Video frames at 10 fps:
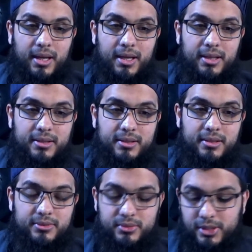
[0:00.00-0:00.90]
and
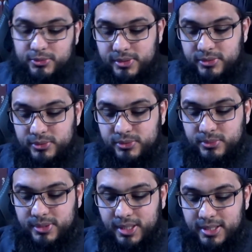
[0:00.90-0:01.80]
so that's why he used the
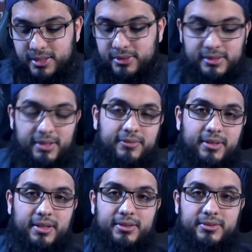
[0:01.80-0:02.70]
word hadith and he left
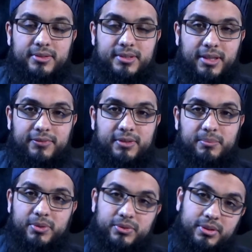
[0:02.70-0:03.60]
it as indefinite
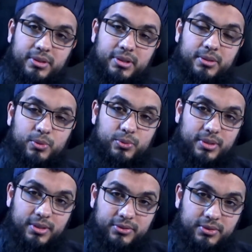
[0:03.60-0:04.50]
because it includes
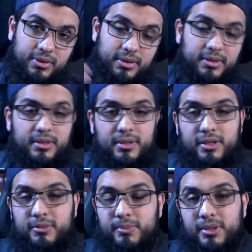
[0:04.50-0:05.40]
asghar and
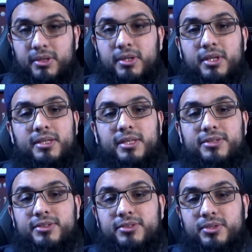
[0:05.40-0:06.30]
akbar. Let's
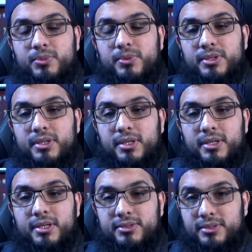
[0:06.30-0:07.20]
say someone
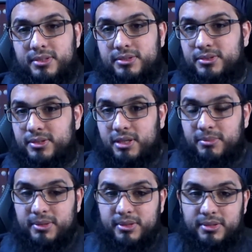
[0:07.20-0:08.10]
is in
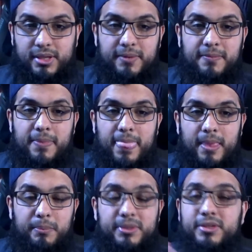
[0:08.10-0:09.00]
janaba, right?
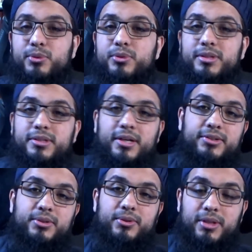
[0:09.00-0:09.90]
But there's no
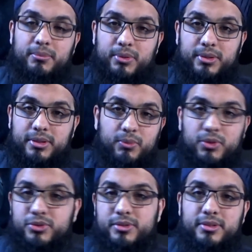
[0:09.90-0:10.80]
najasa on their body. They
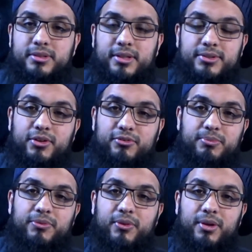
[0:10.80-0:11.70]
washed the najasa off
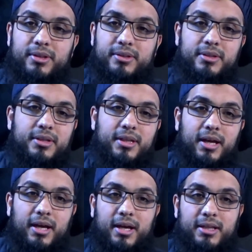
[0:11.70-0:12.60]
beforehand
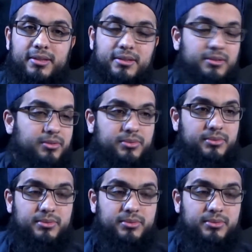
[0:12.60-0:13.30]
and they just